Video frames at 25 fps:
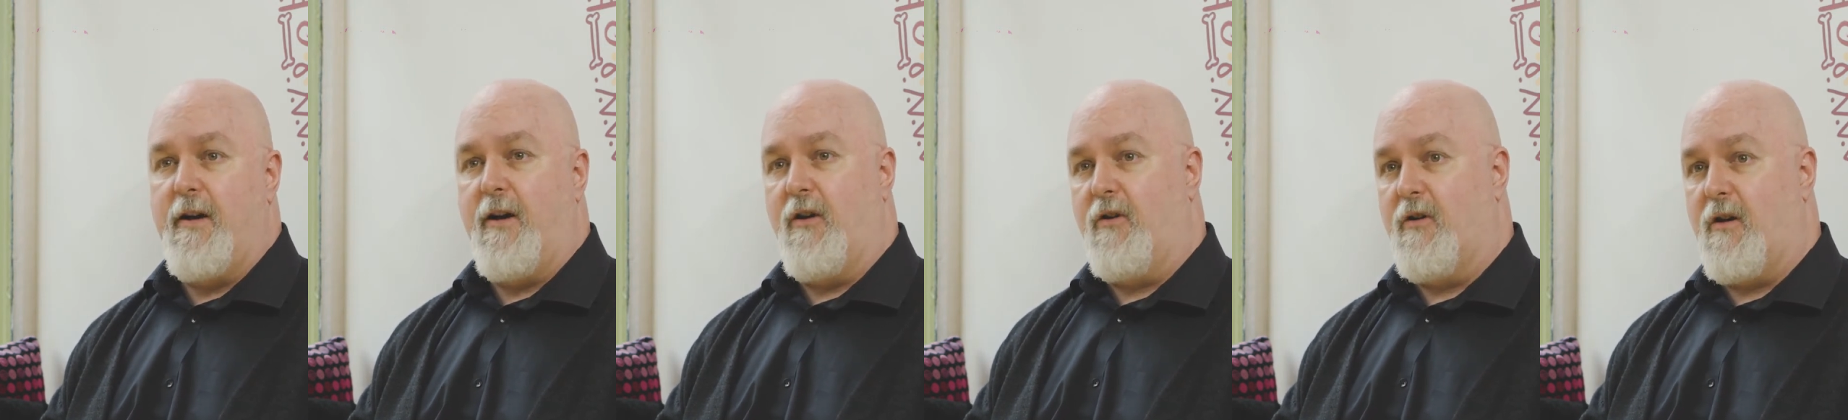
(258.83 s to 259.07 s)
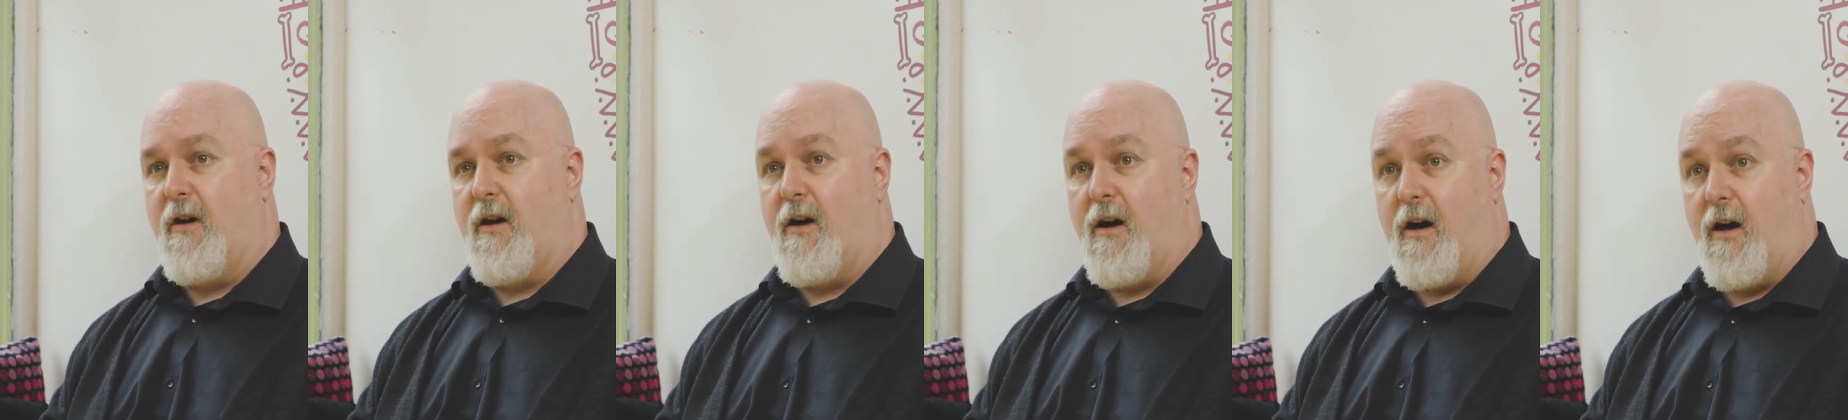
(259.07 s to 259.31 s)
a
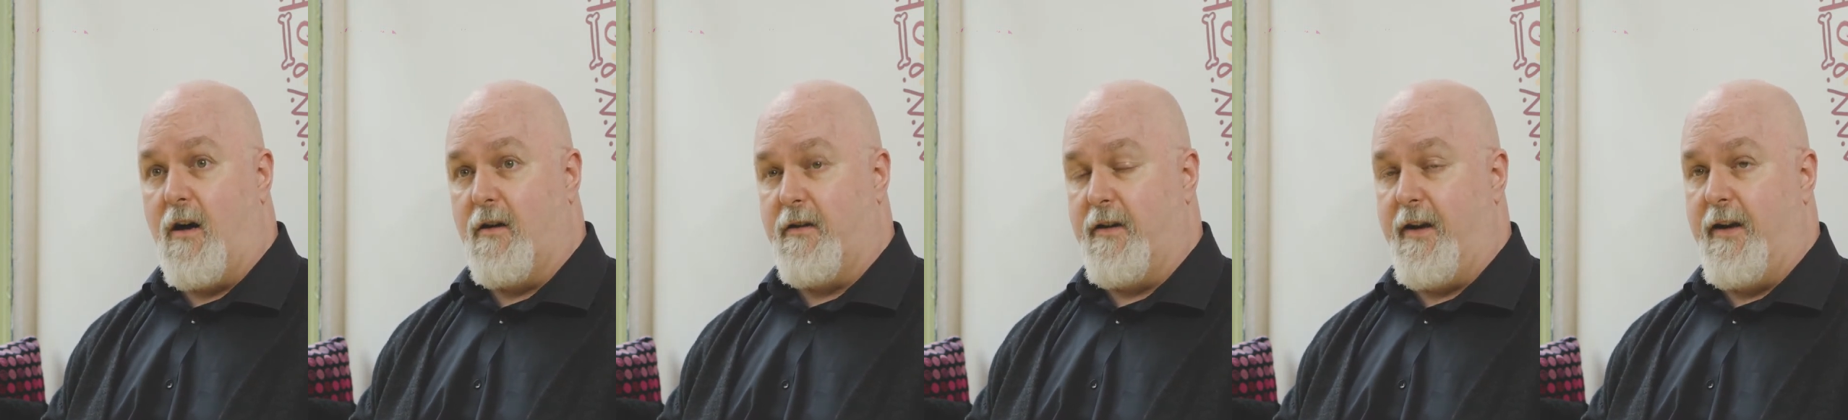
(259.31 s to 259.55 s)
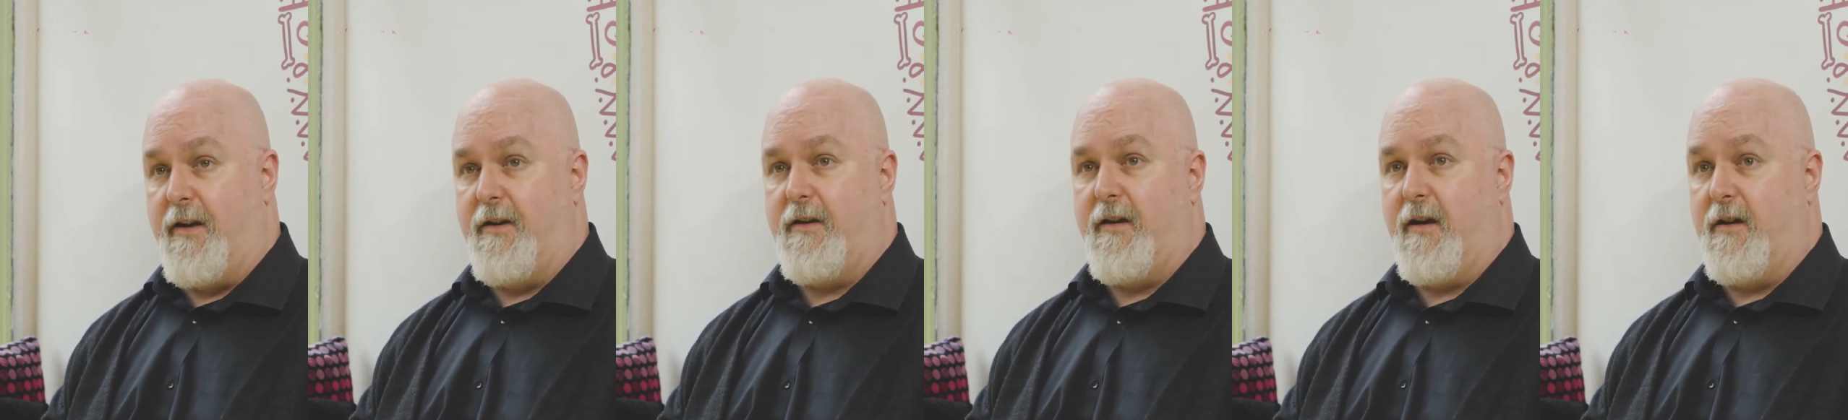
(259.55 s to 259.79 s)
lot of
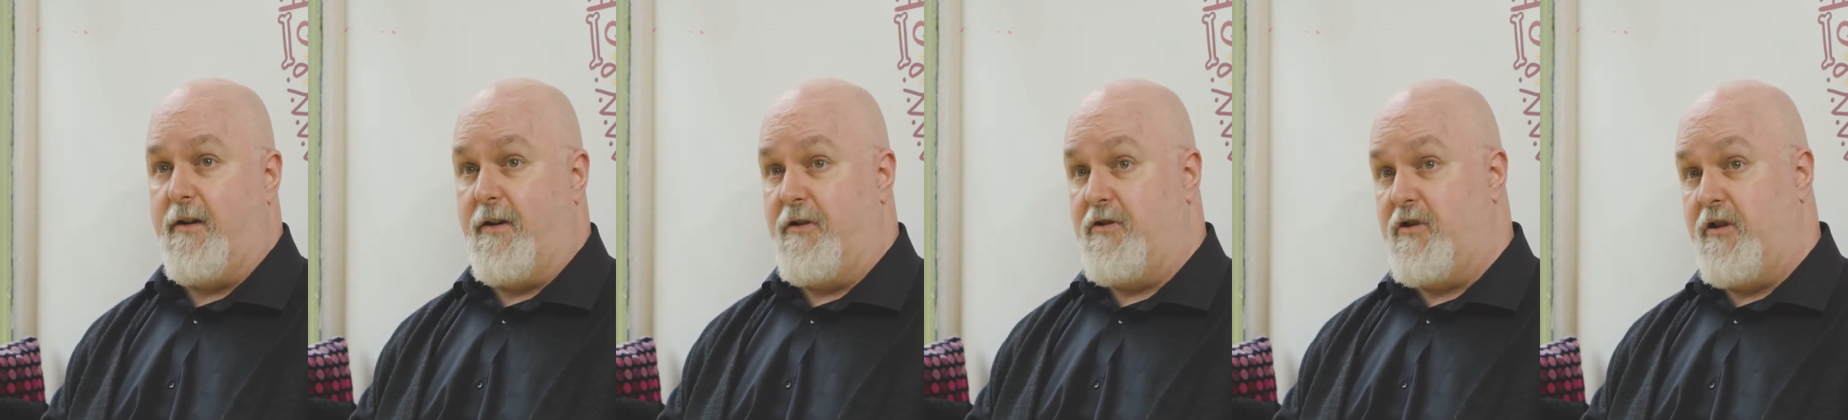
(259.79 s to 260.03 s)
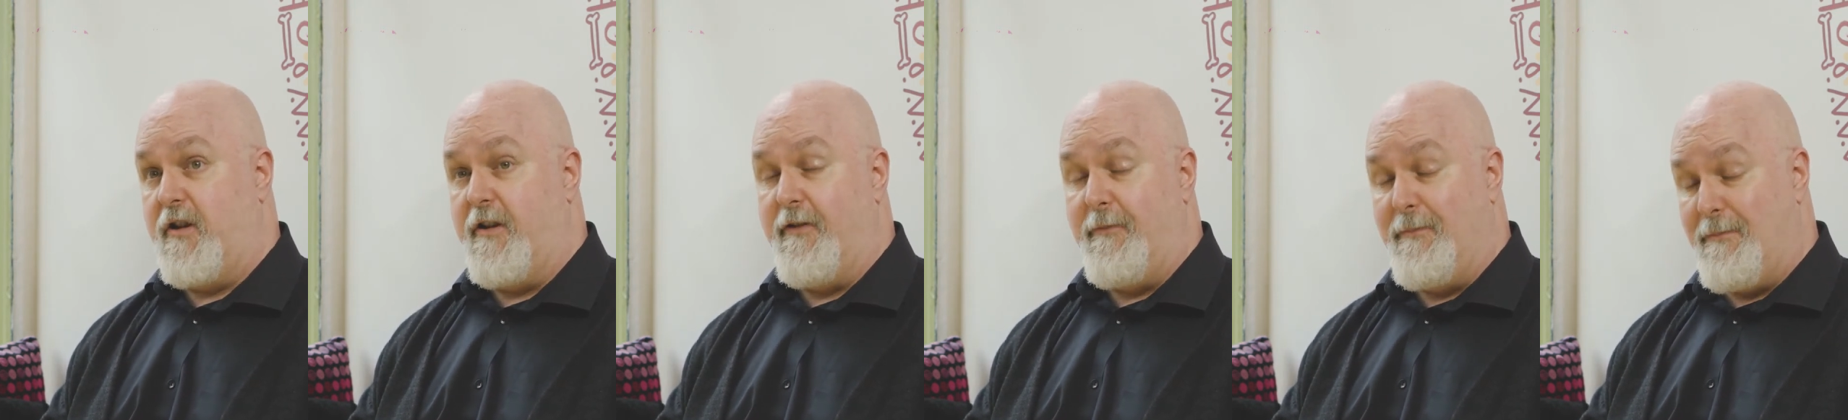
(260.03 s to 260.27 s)
heartache, and
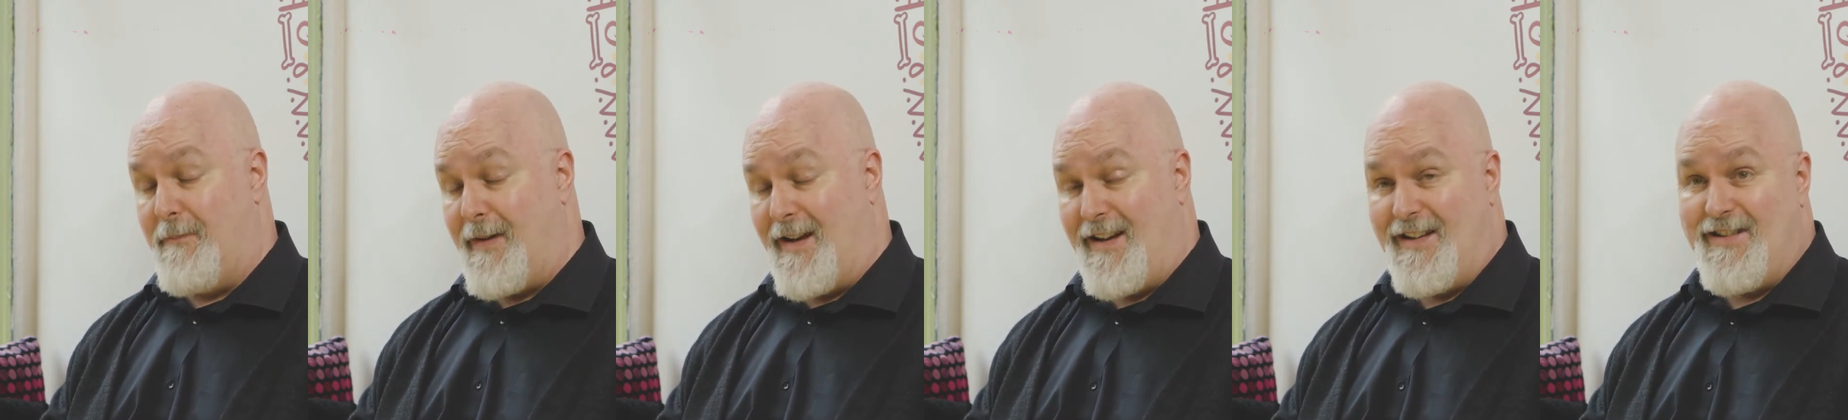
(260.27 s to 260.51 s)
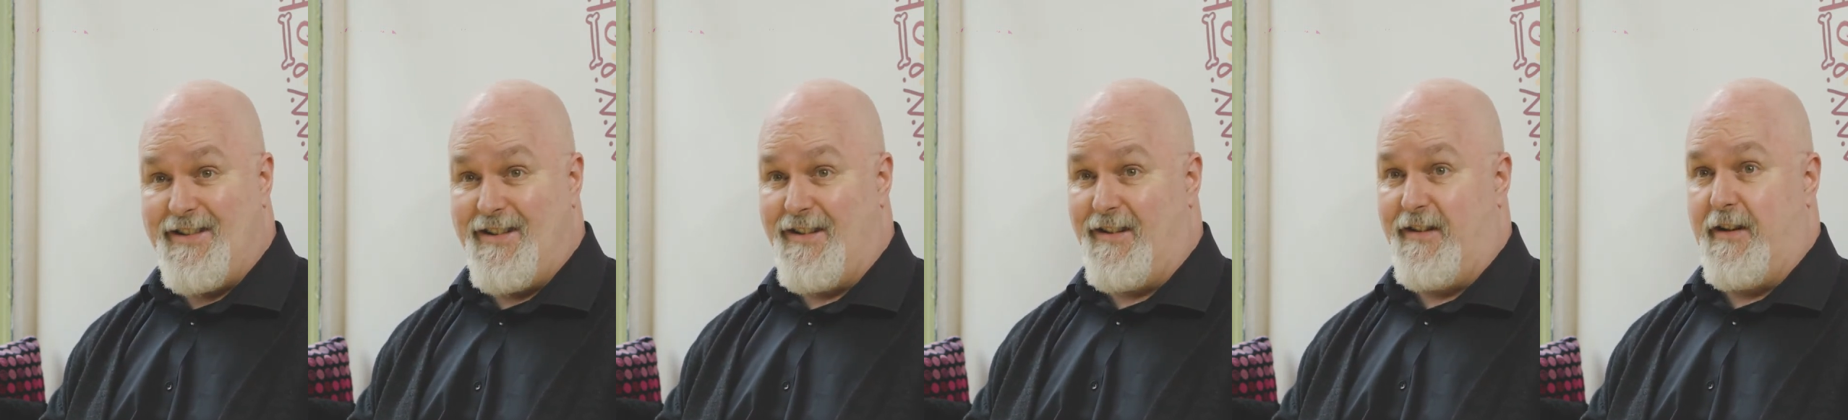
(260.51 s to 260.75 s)
achieve
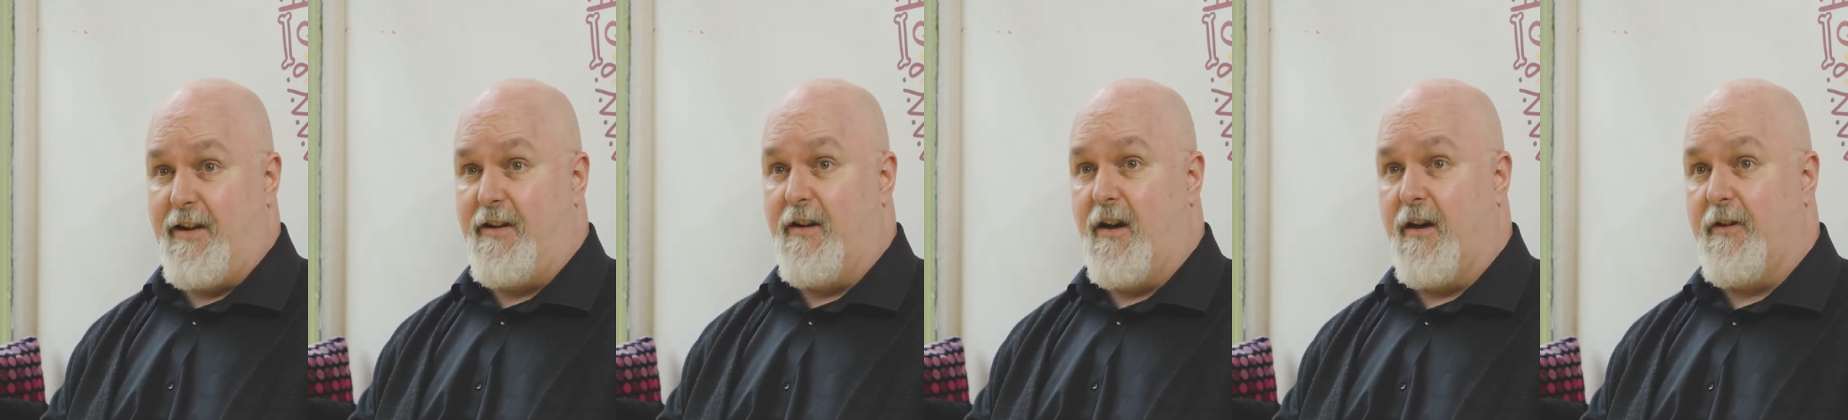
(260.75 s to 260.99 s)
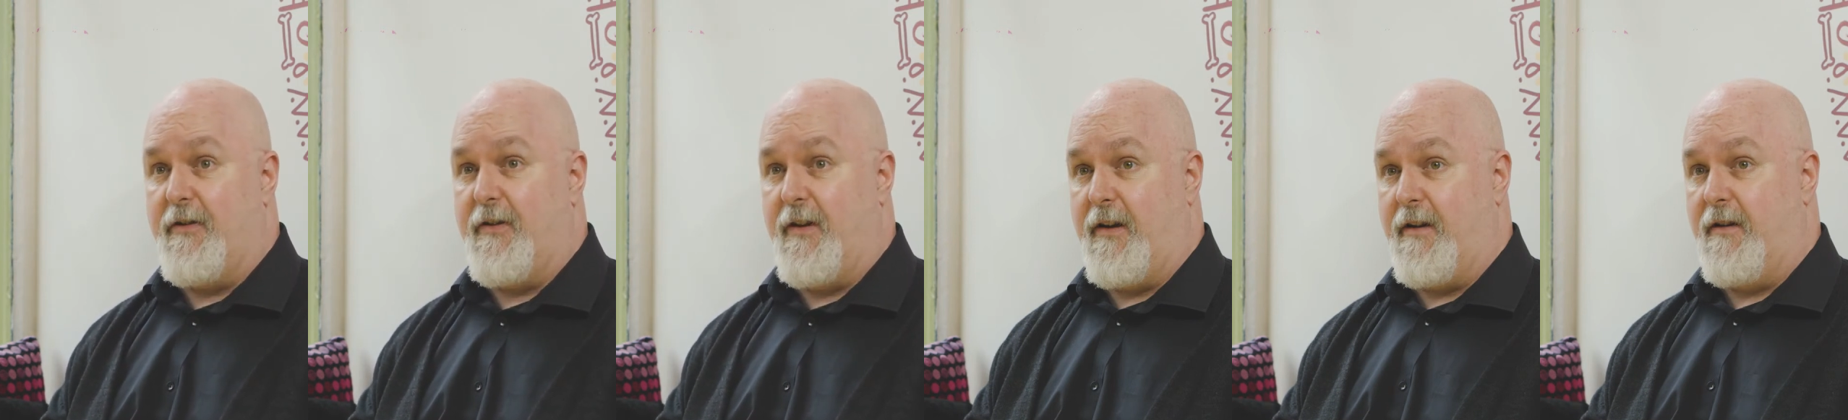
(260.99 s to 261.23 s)
basically
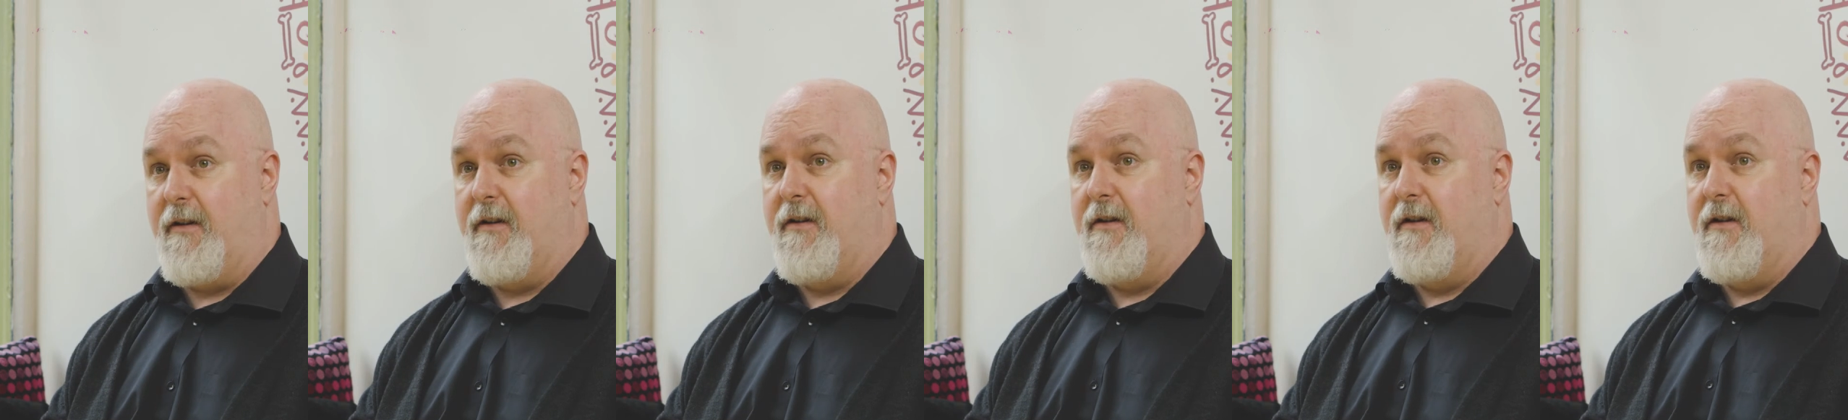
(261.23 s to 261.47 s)
nothing.